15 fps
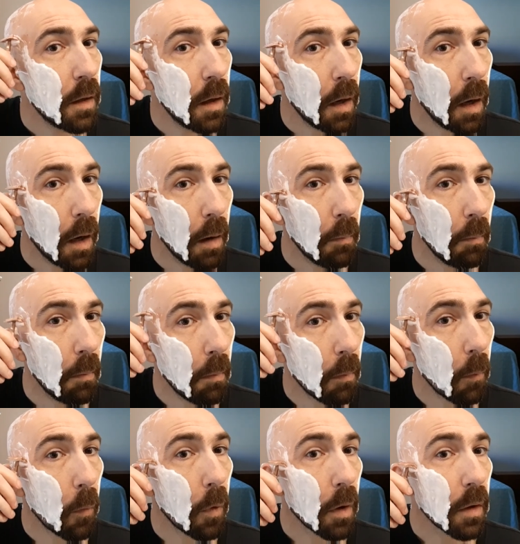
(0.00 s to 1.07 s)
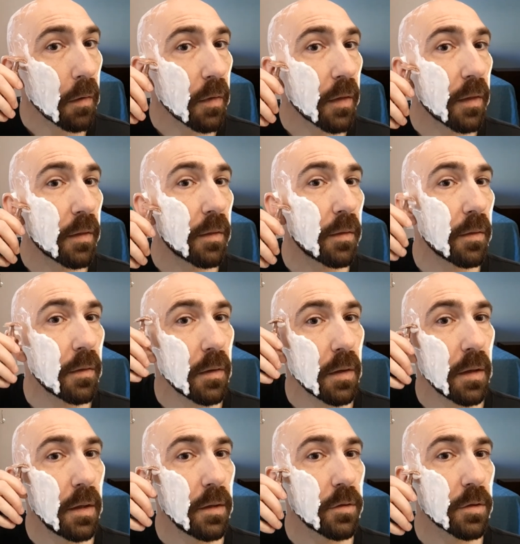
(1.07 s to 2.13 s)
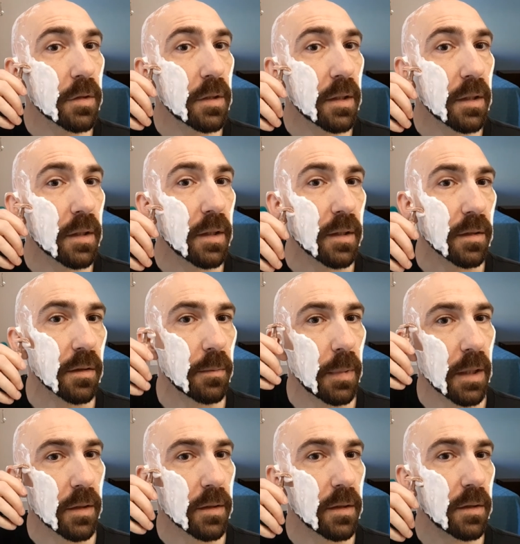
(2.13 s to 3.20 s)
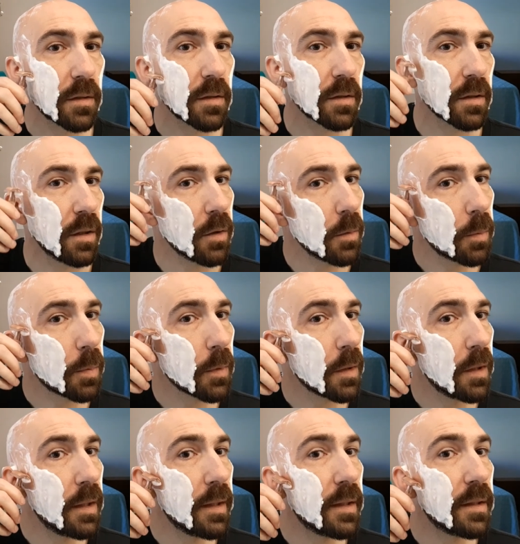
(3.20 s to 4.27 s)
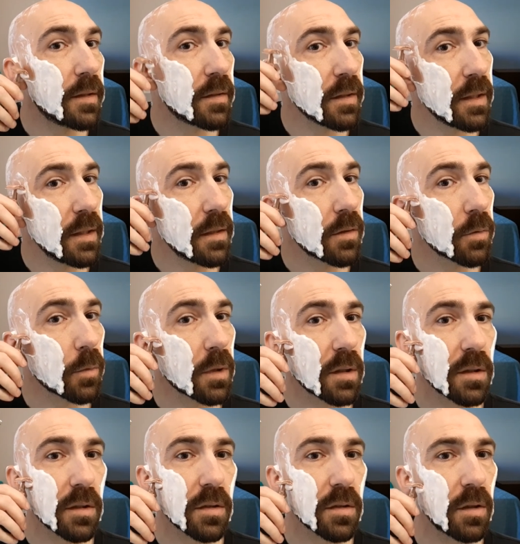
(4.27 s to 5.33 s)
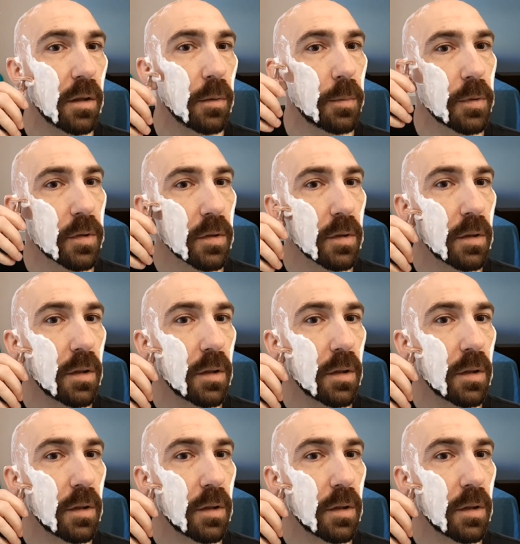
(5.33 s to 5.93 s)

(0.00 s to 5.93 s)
Um, one of the interesting things about this soap is it is one of the soaps